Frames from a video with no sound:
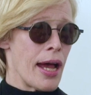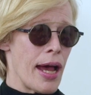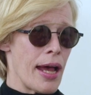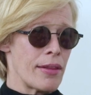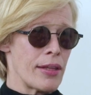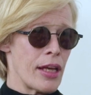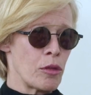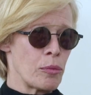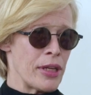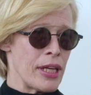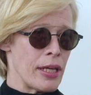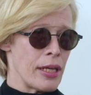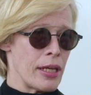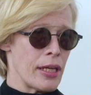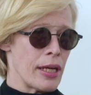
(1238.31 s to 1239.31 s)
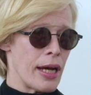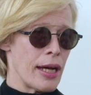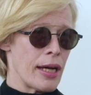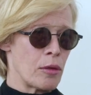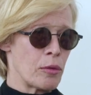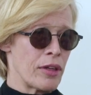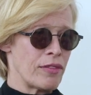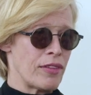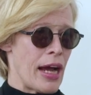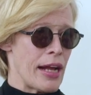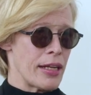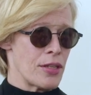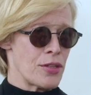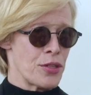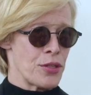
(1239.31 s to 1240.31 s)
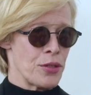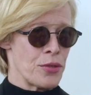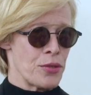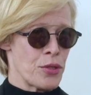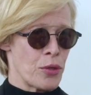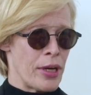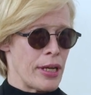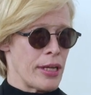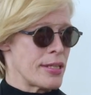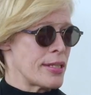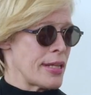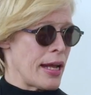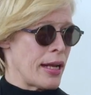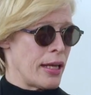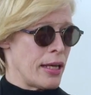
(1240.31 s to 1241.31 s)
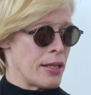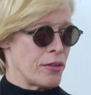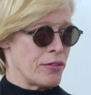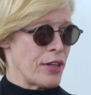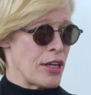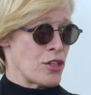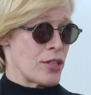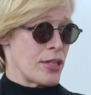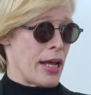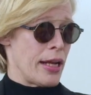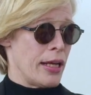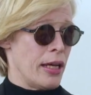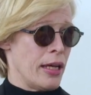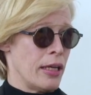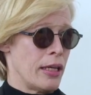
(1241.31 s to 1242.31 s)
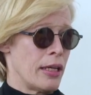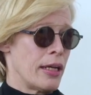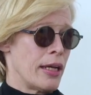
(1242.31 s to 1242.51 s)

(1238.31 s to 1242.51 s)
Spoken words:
and then we were invited to join the French Senate,